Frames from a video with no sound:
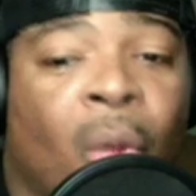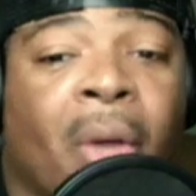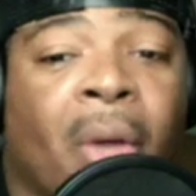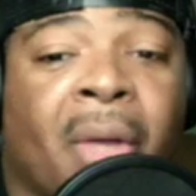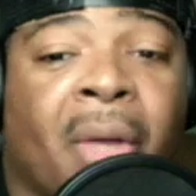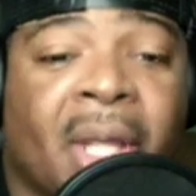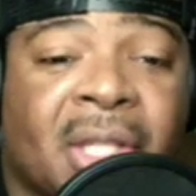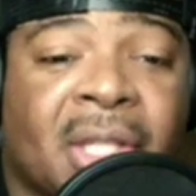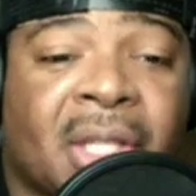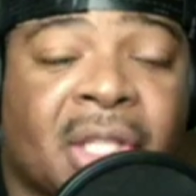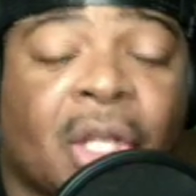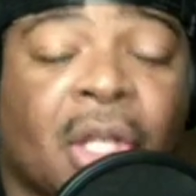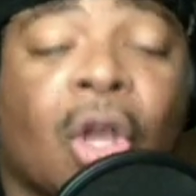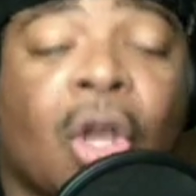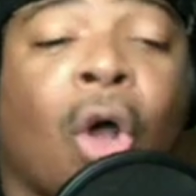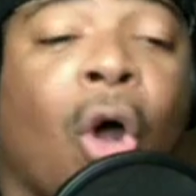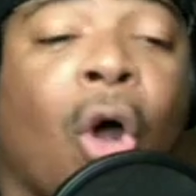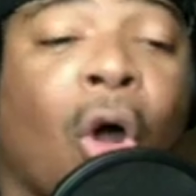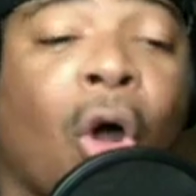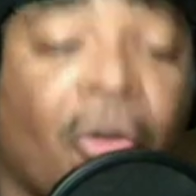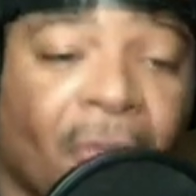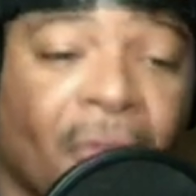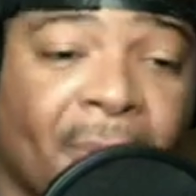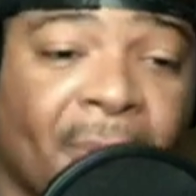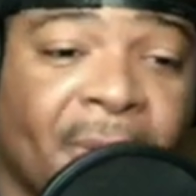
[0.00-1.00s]
gets a call
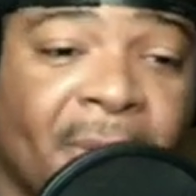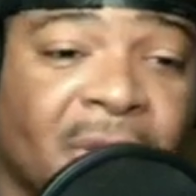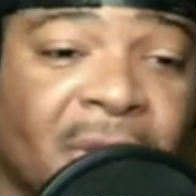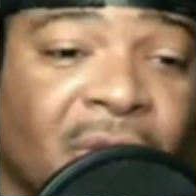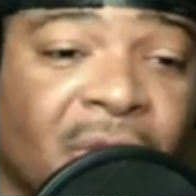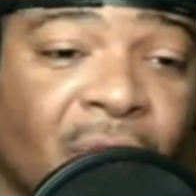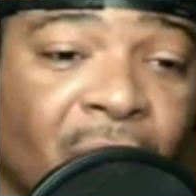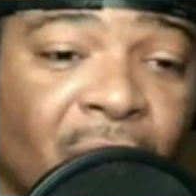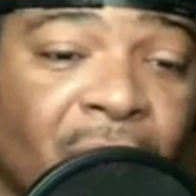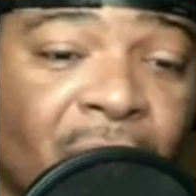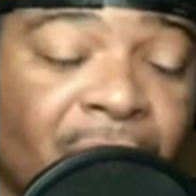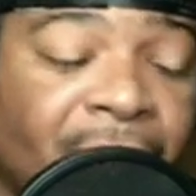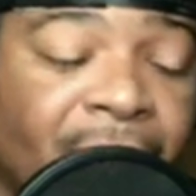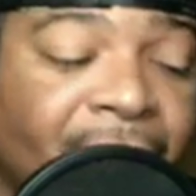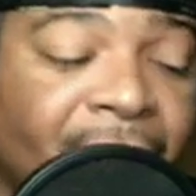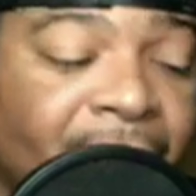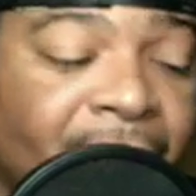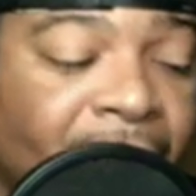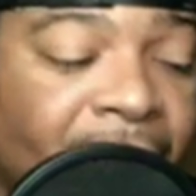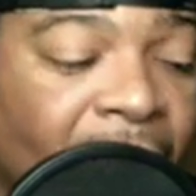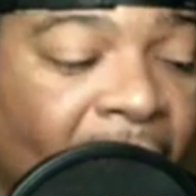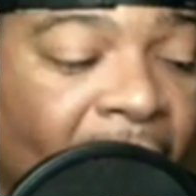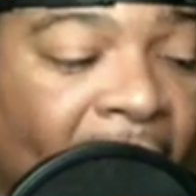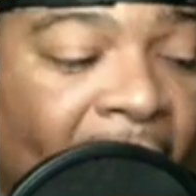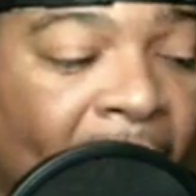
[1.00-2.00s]
from this dude,
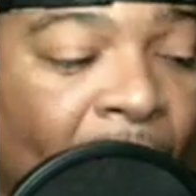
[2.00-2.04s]
right?